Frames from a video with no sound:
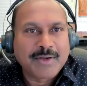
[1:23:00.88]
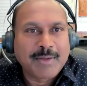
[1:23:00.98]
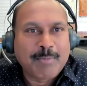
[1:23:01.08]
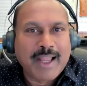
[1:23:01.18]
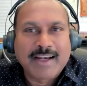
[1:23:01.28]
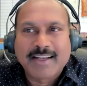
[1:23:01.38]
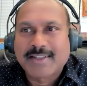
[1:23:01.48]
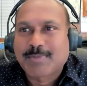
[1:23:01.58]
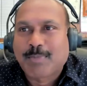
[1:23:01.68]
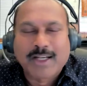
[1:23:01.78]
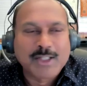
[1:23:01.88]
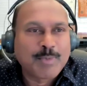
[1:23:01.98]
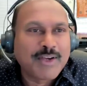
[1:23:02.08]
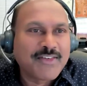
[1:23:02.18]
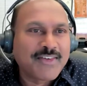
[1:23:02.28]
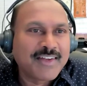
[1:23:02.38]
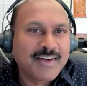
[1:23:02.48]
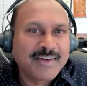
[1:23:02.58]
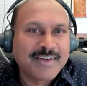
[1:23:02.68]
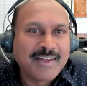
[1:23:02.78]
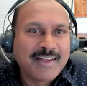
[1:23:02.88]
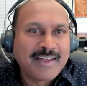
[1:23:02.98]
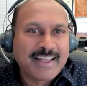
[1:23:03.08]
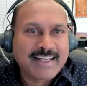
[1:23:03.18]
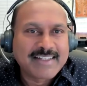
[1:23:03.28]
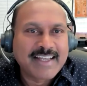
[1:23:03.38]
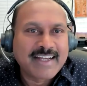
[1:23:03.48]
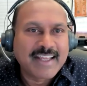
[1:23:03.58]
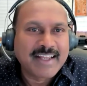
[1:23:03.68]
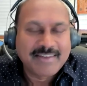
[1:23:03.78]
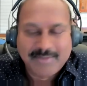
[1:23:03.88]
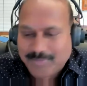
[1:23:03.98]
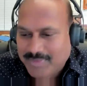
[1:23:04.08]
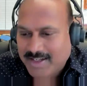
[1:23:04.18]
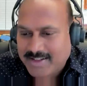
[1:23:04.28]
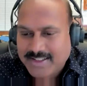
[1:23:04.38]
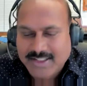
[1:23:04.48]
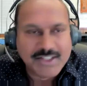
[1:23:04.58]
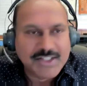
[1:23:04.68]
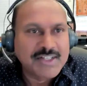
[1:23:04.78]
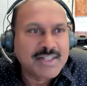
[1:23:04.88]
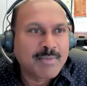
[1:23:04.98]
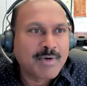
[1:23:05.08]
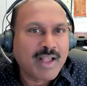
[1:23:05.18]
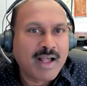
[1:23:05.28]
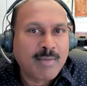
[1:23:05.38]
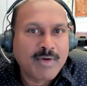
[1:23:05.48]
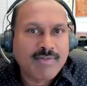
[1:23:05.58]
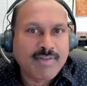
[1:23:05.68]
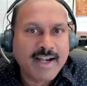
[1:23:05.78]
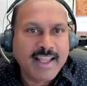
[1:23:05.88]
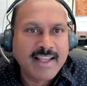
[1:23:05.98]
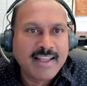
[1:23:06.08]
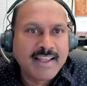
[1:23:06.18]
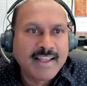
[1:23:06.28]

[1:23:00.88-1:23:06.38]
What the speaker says: the panelists' participation and exciting discussions about compound flooding.